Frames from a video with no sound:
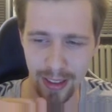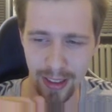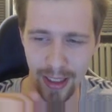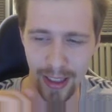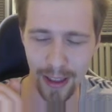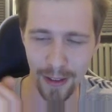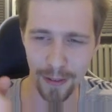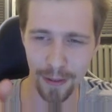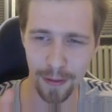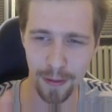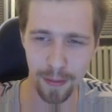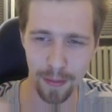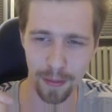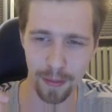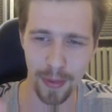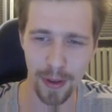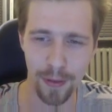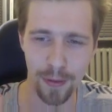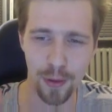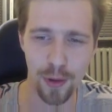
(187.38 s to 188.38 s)
if
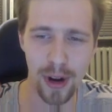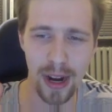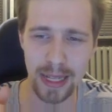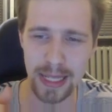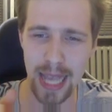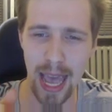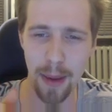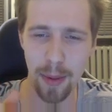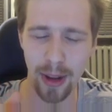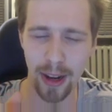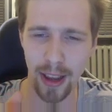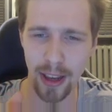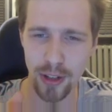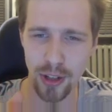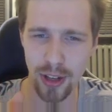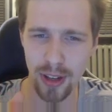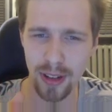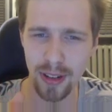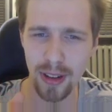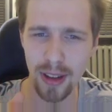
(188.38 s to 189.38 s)
before
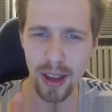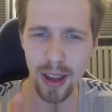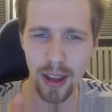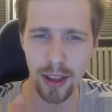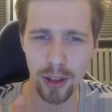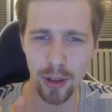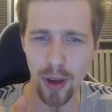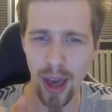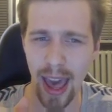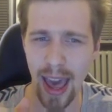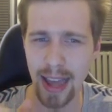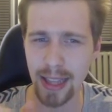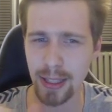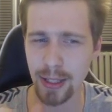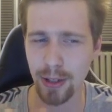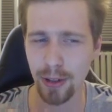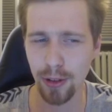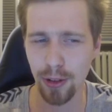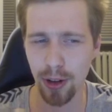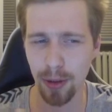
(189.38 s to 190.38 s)
examination you had
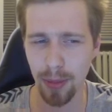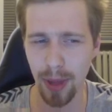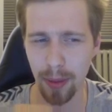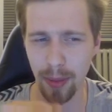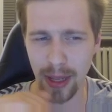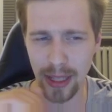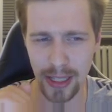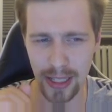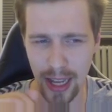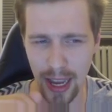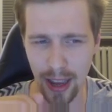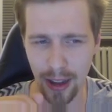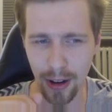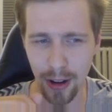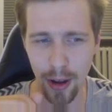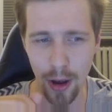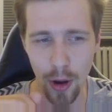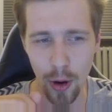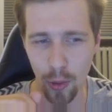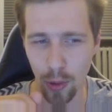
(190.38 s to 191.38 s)
to learn maybe
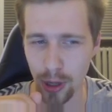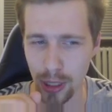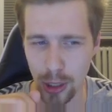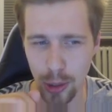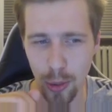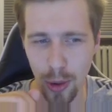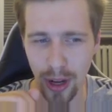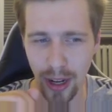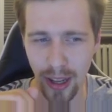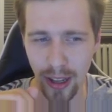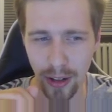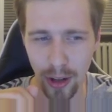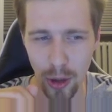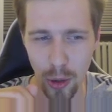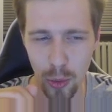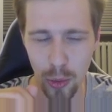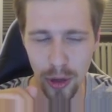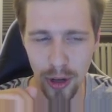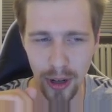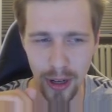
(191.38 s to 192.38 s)
10 or 20 new
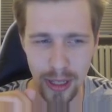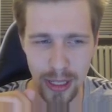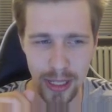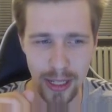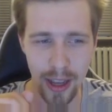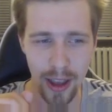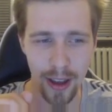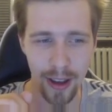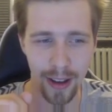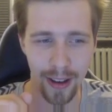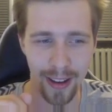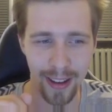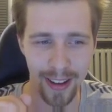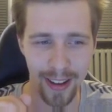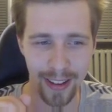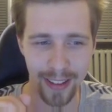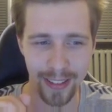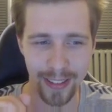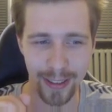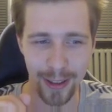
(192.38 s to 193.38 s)
words,
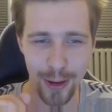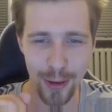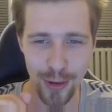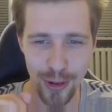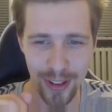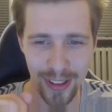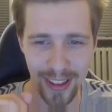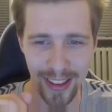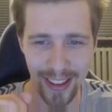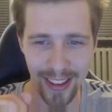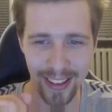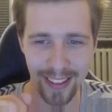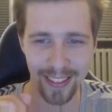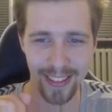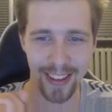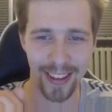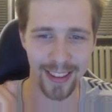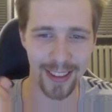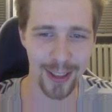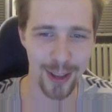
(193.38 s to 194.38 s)
usually
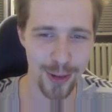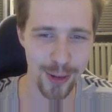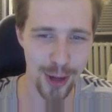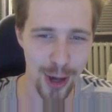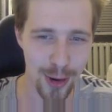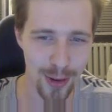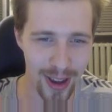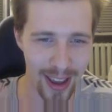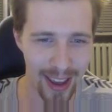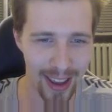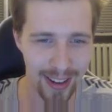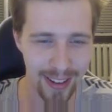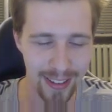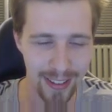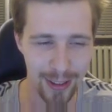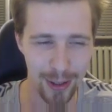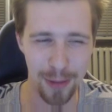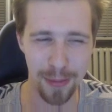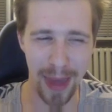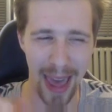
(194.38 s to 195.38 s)
you go in,
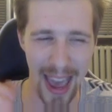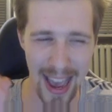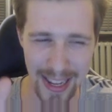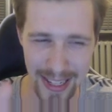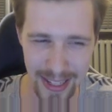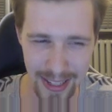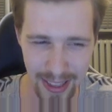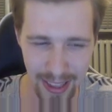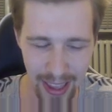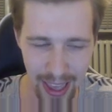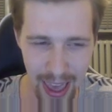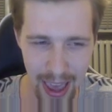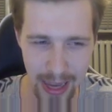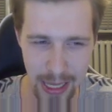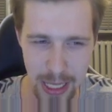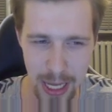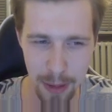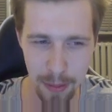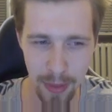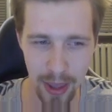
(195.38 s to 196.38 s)
you pass the
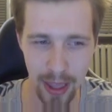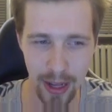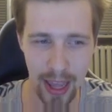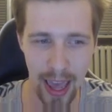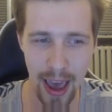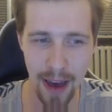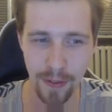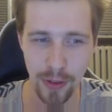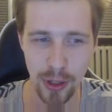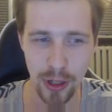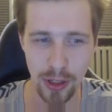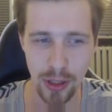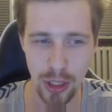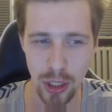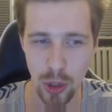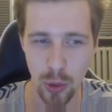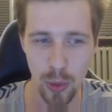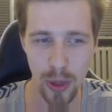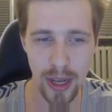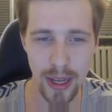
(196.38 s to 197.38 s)
exam, and after
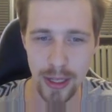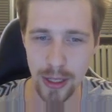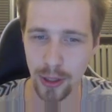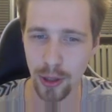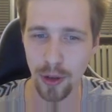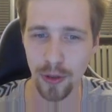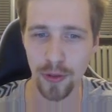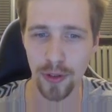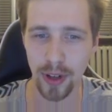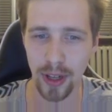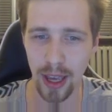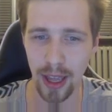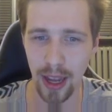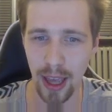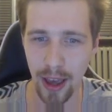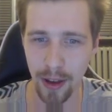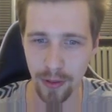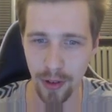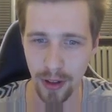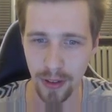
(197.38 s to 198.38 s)
2 weeks you forget
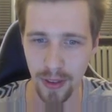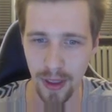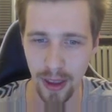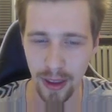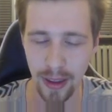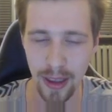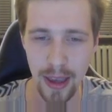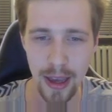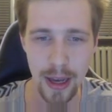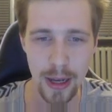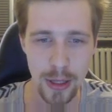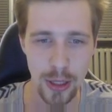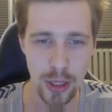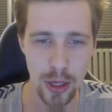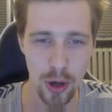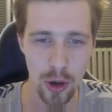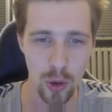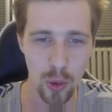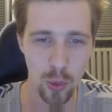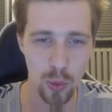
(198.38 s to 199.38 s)
everything.
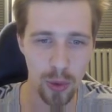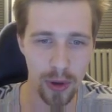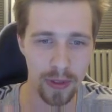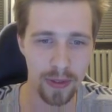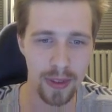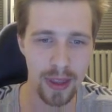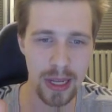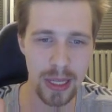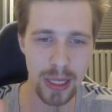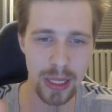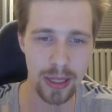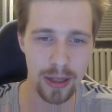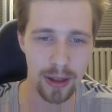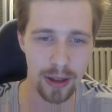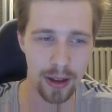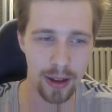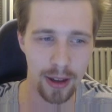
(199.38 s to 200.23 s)
So with this